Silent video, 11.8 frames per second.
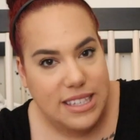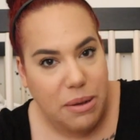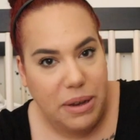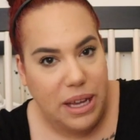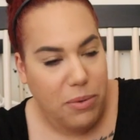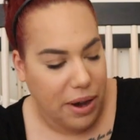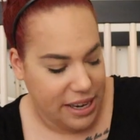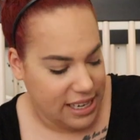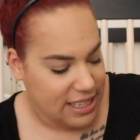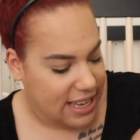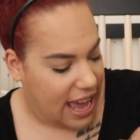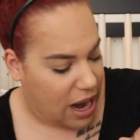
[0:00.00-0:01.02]
Somebody
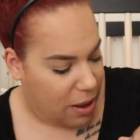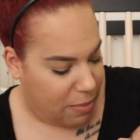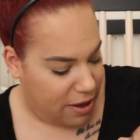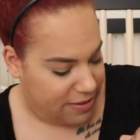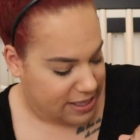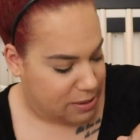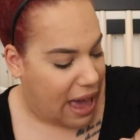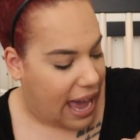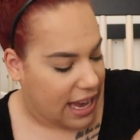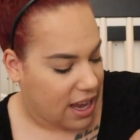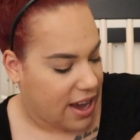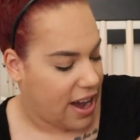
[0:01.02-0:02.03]
wanted to get up off his
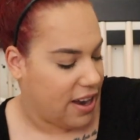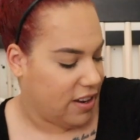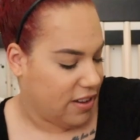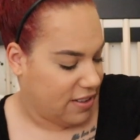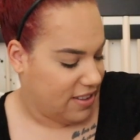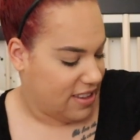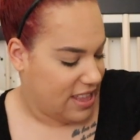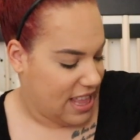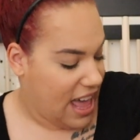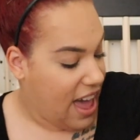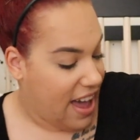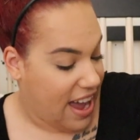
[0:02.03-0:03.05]
mat and cuddle.
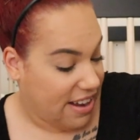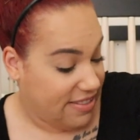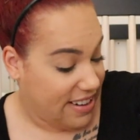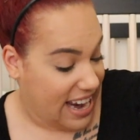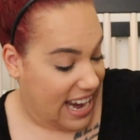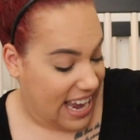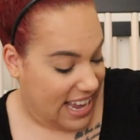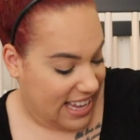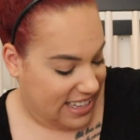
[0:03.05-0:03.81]
Right?